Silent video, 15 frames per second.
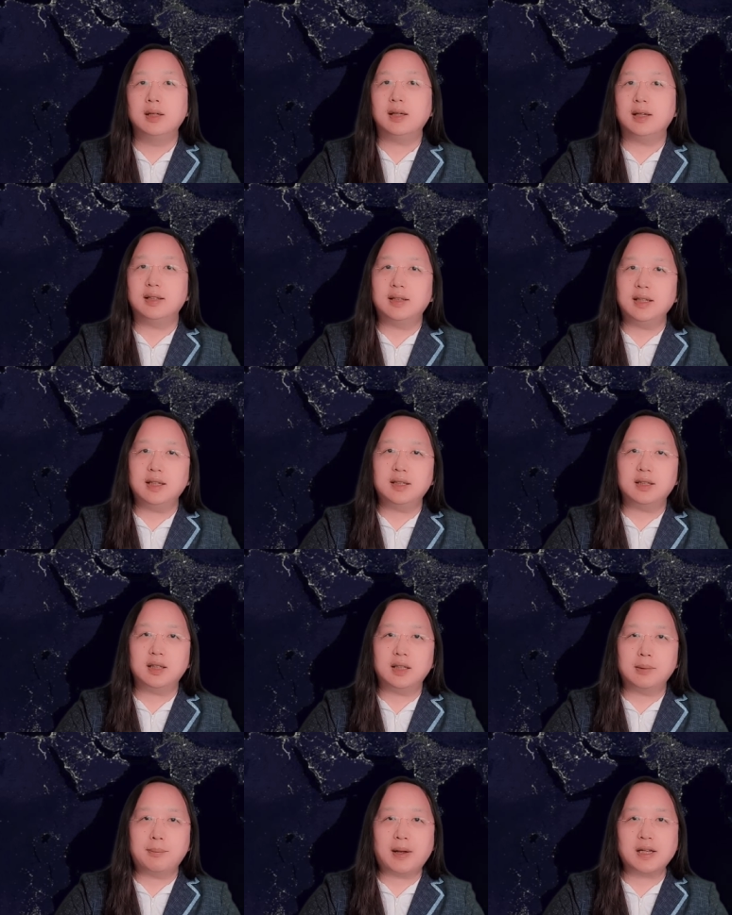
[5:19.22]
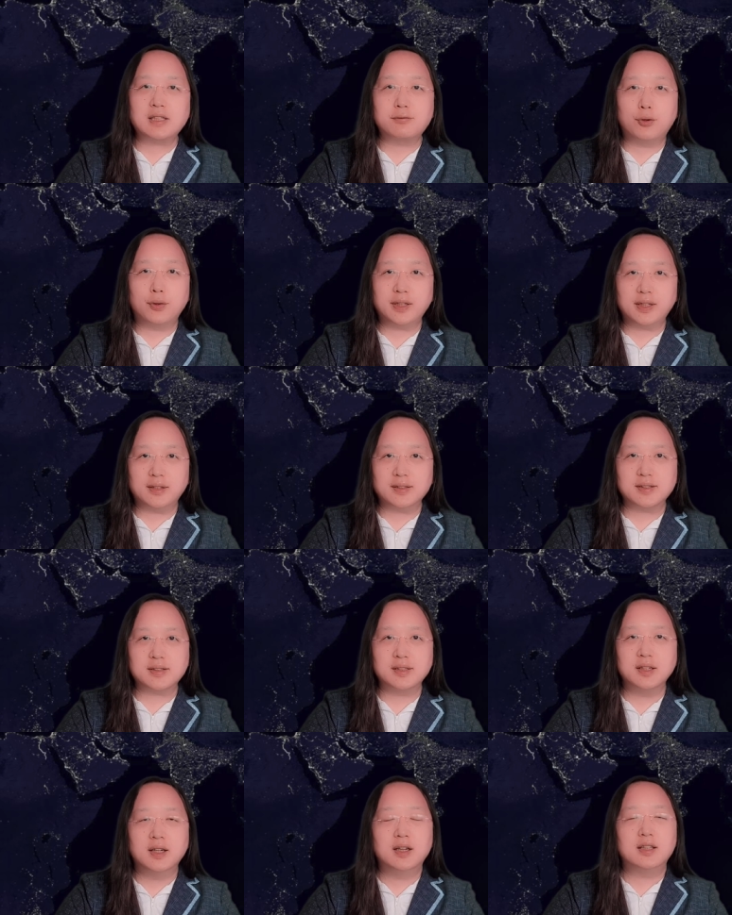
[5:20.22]
Indeed, in the past four
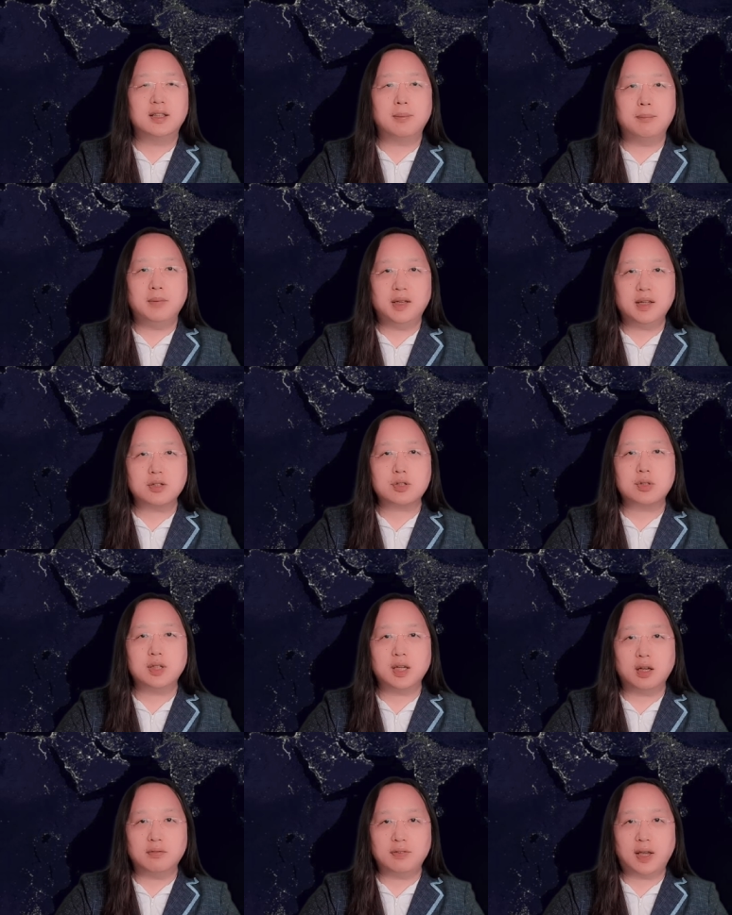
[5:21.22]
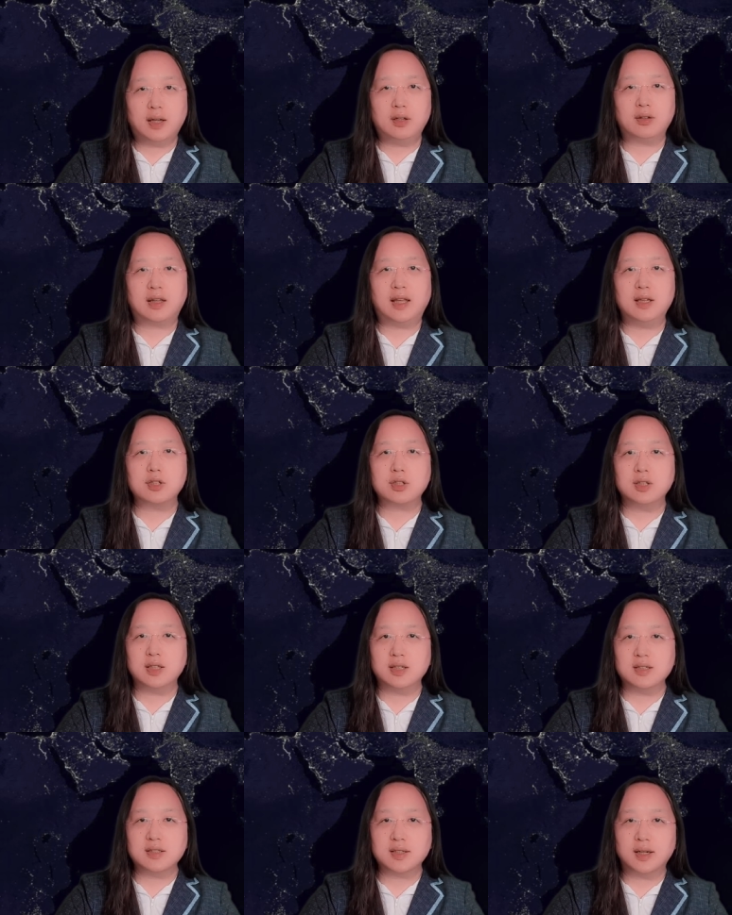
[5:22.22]
years, the Ministry of Education
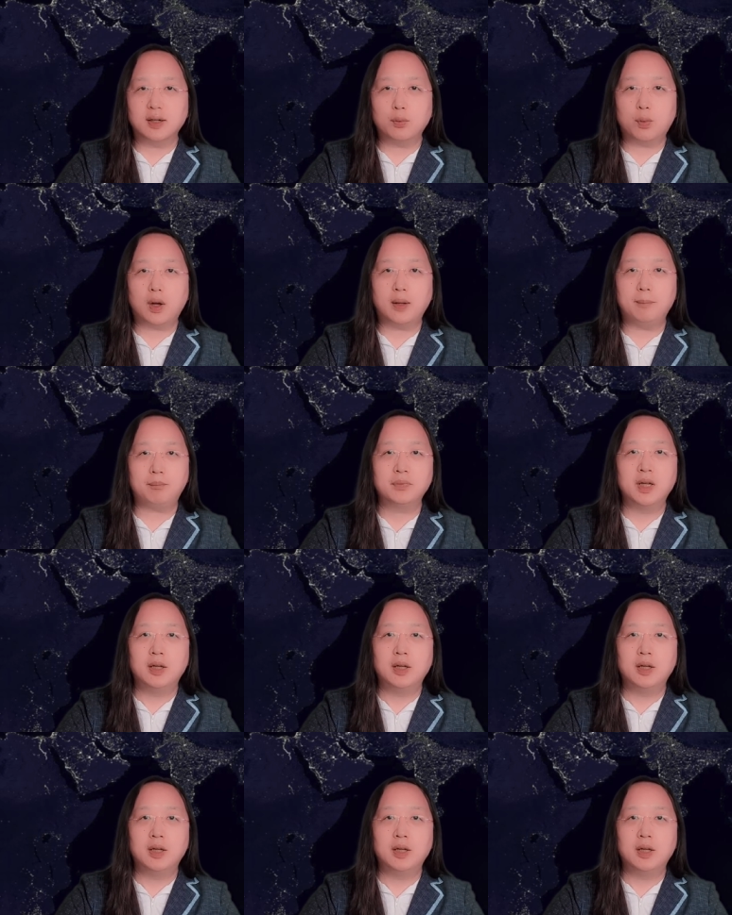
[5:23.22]
in Taiwan